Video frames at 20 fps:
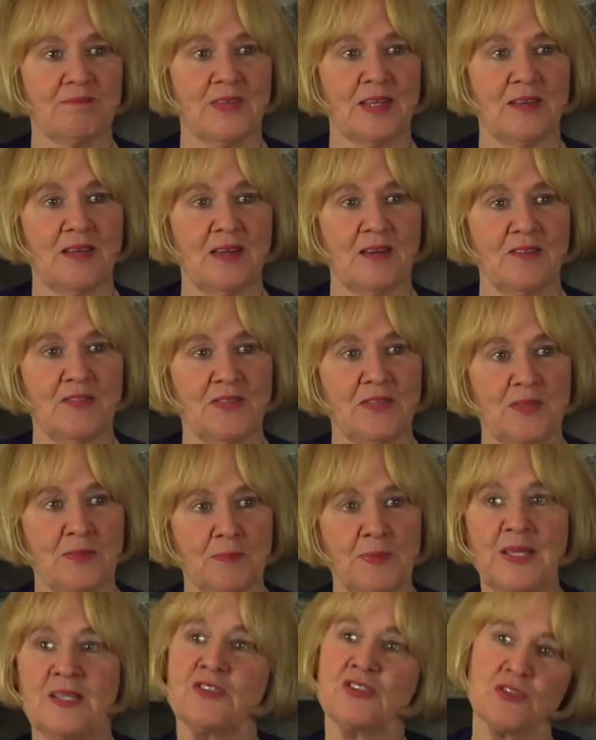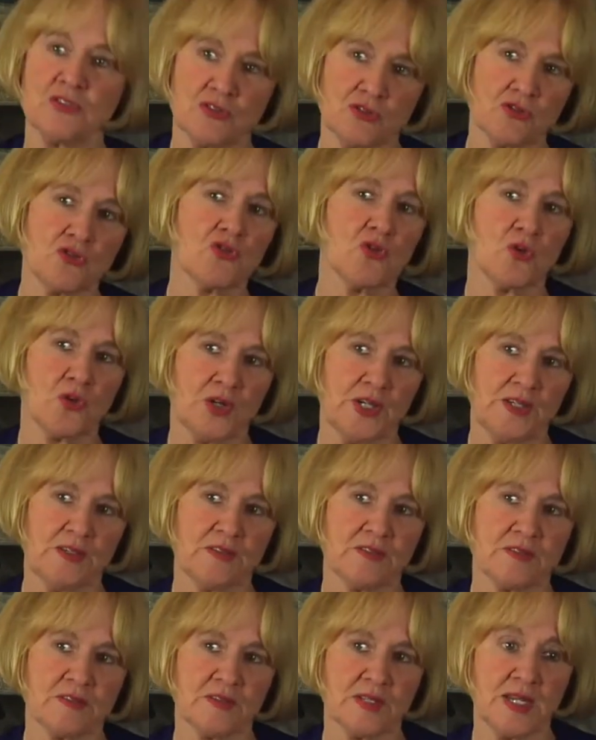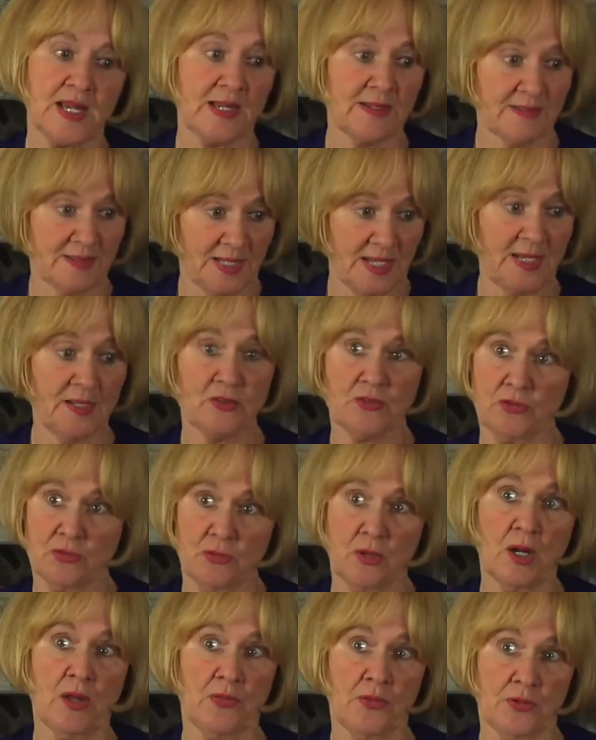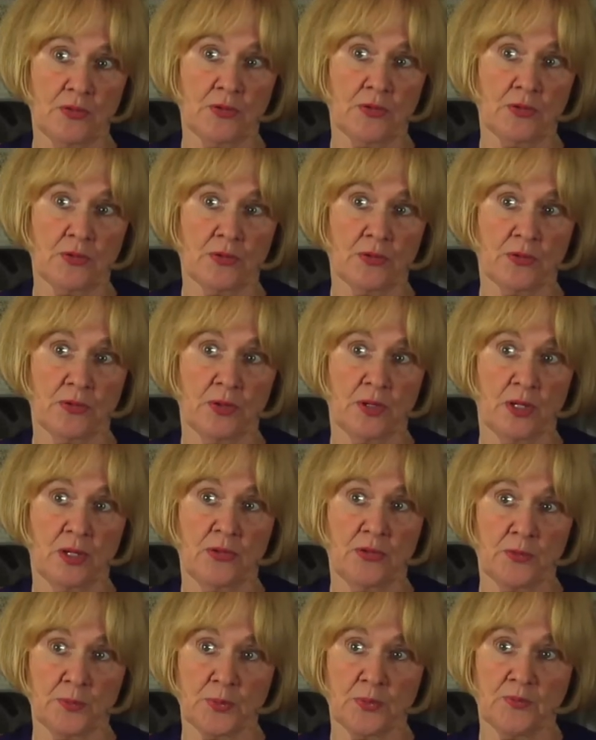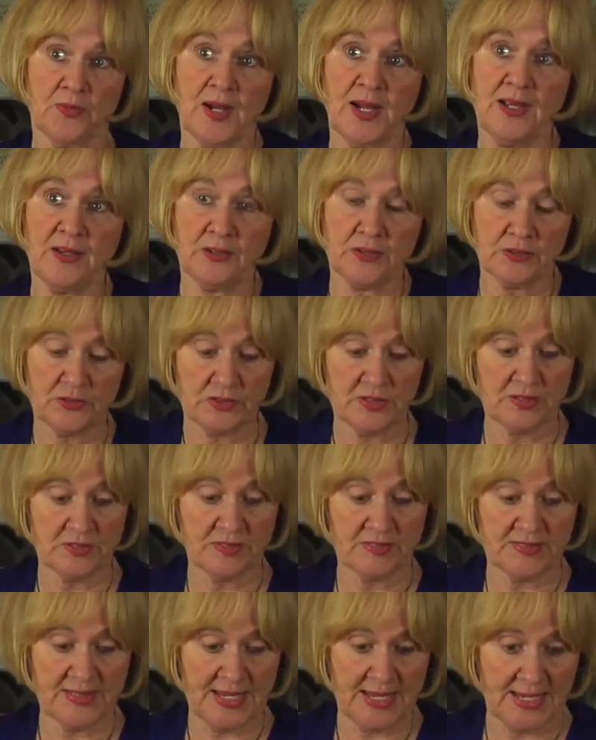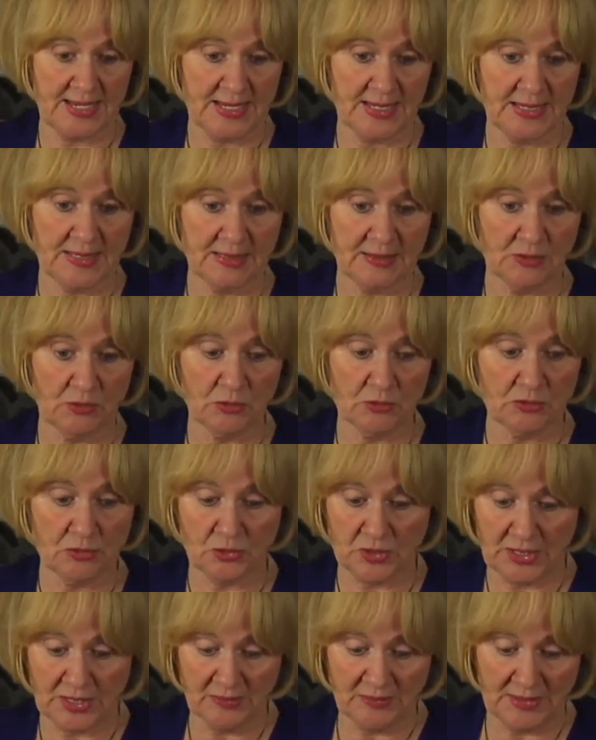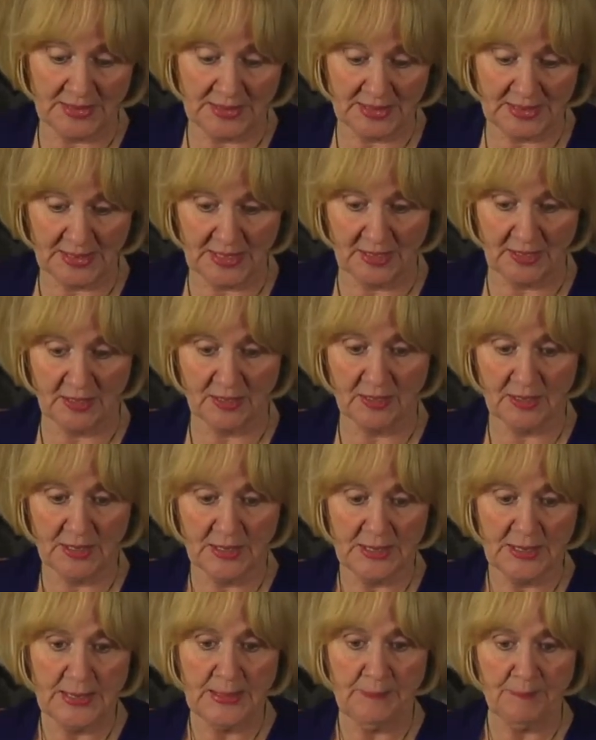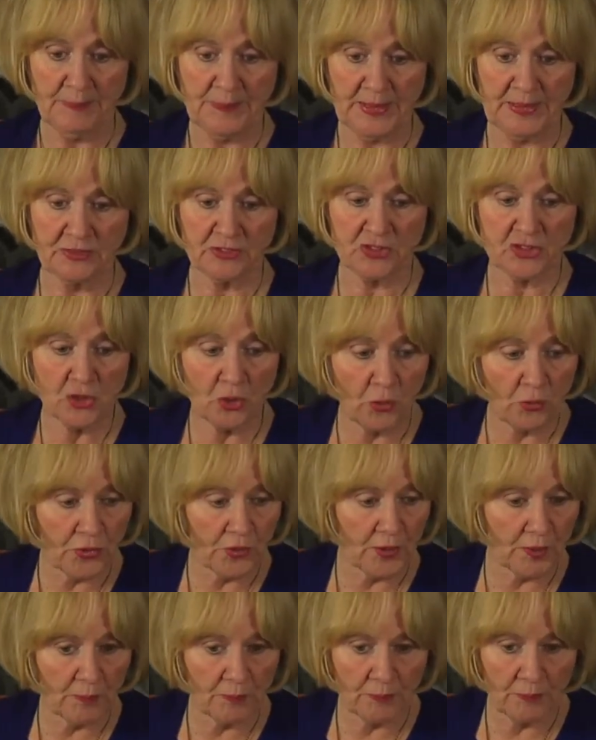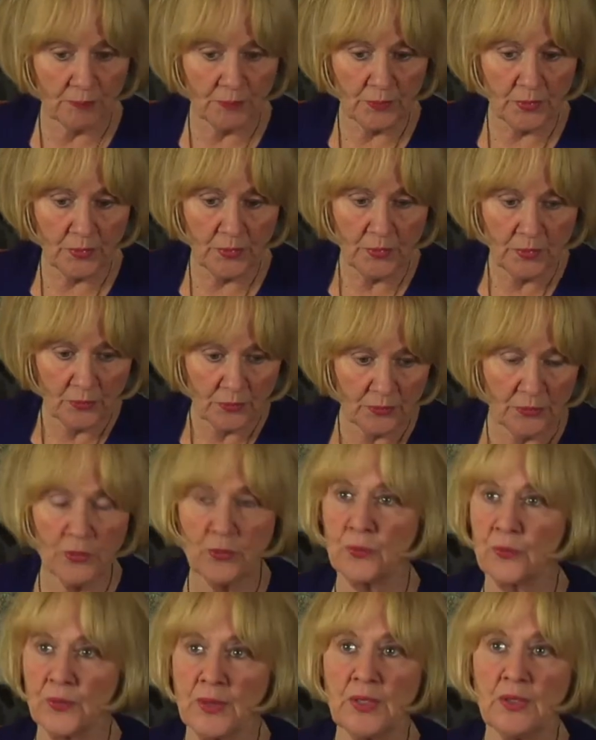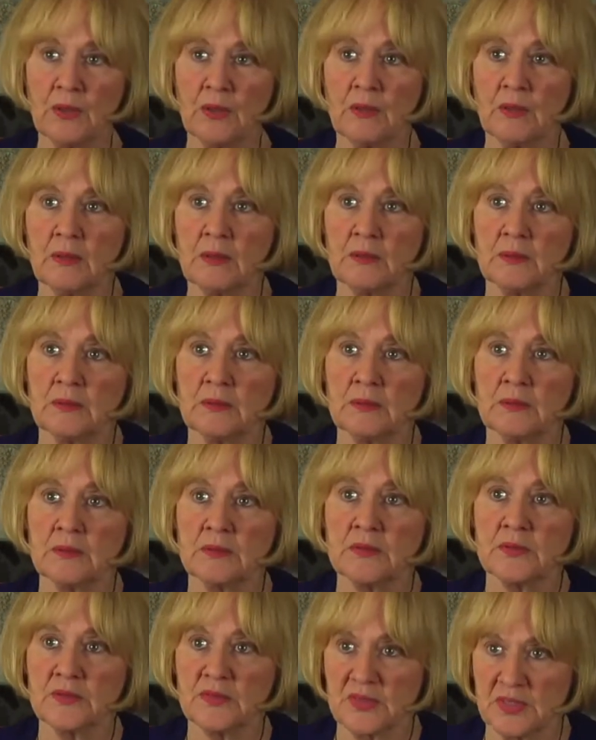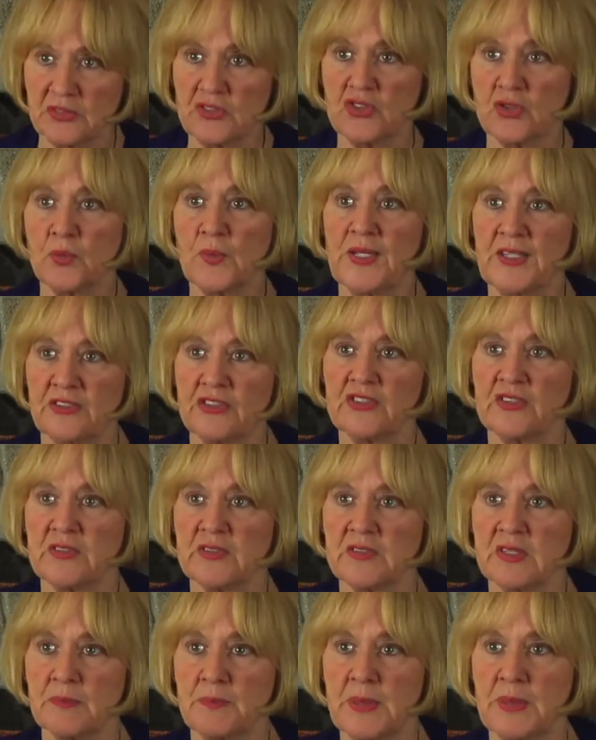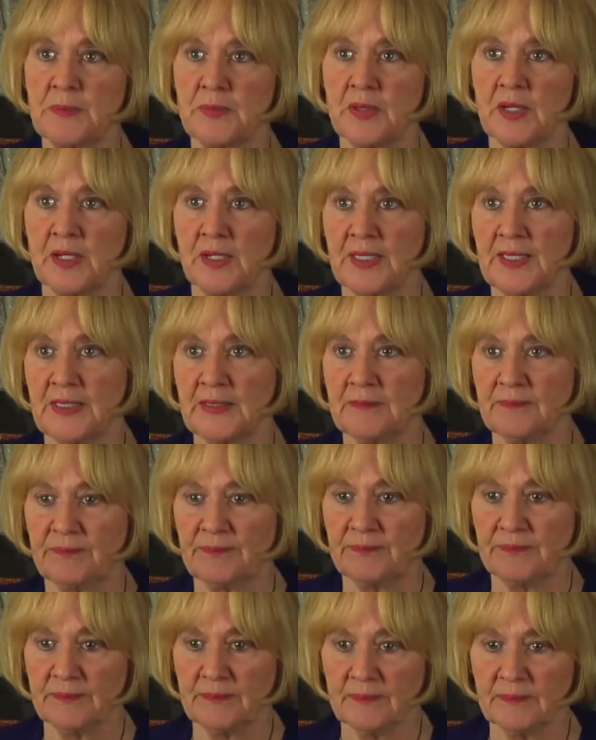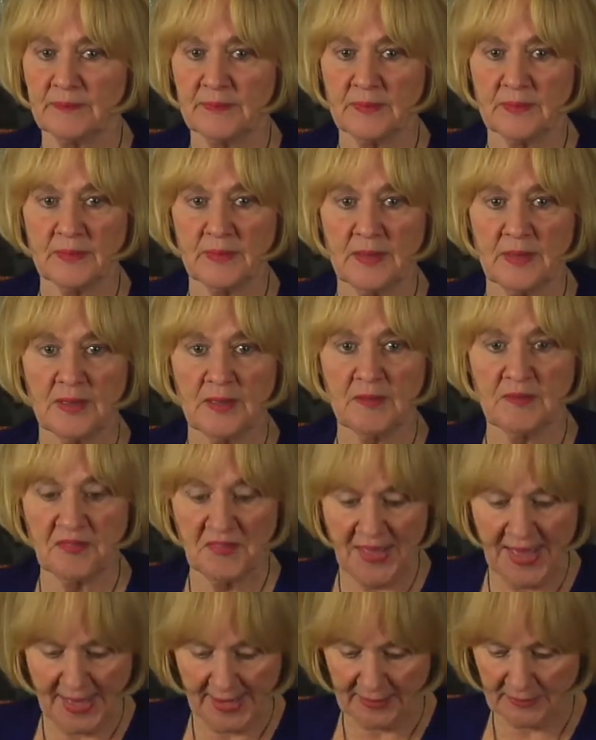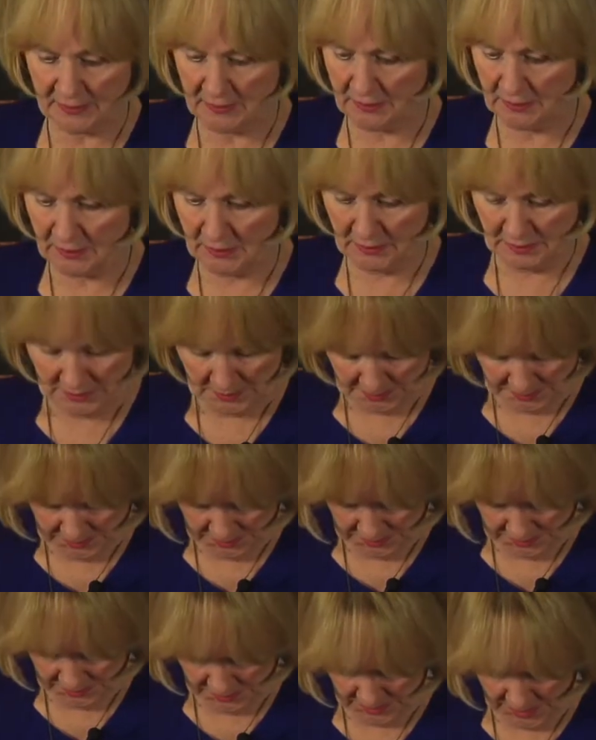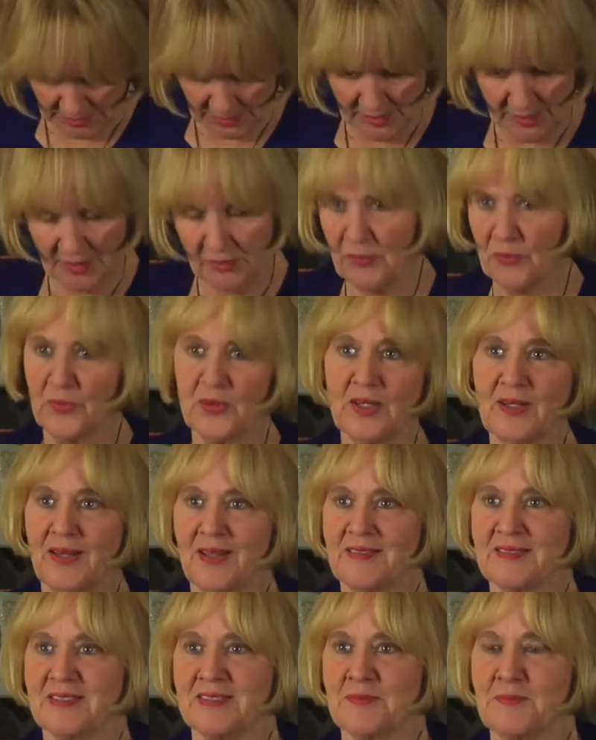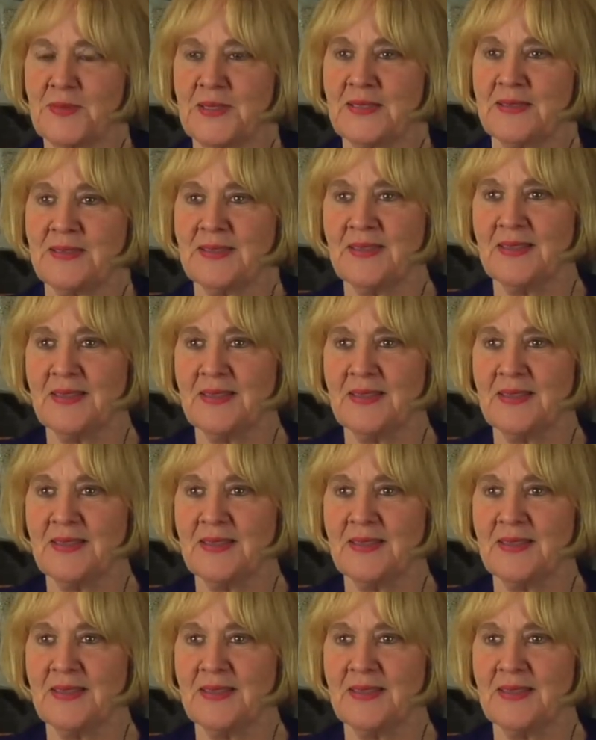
of patient stories that I take to other providers and say, and those who are giving the care, and show them the real situations that people are in. In fact, I didn't even realize this, but